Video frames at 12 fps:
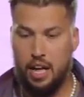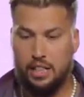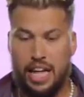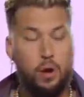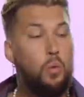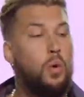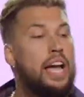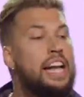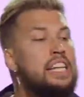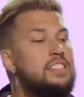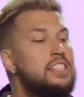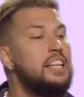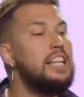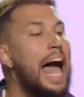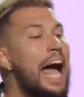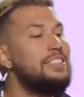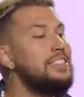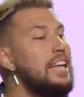Like, when is the
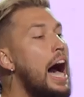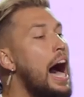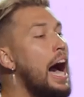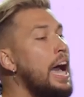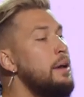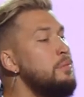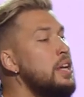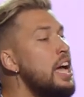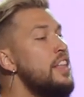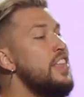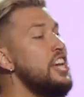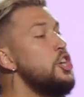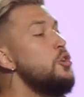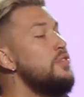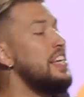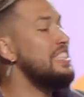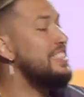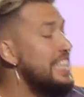last time that you've
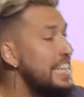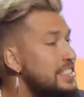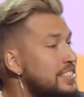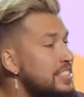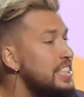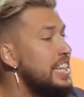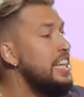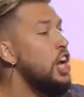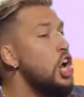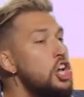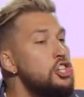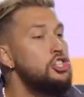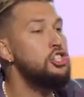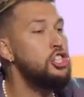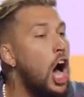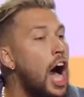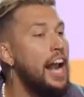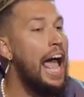intensely
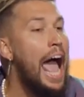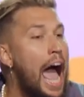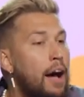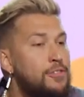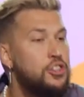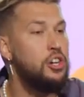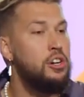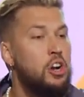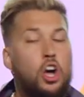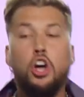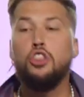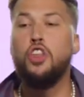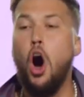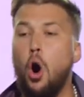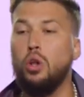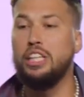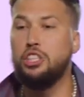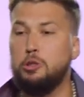sought after the
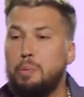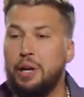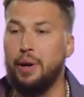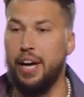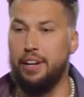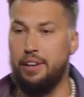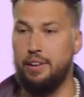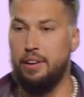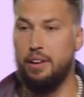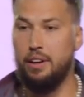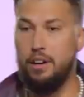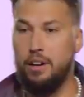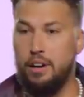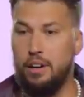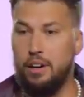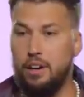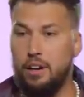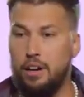Holy Spirit?
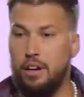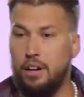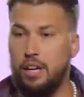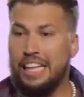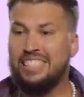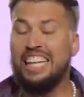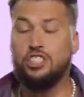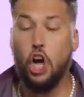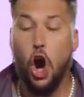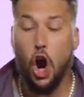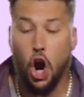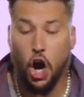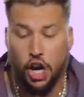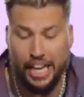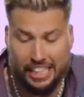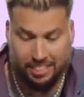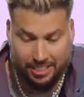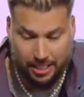It says
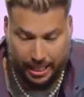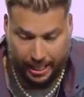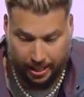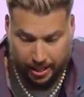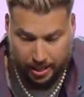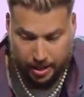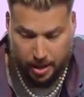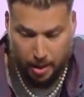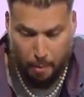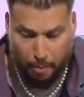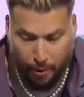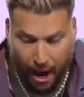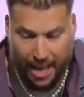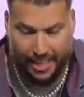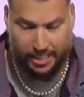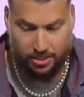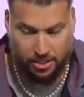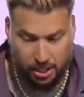earnestly
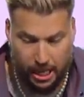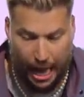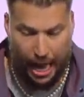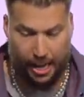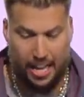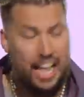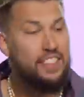praying to God.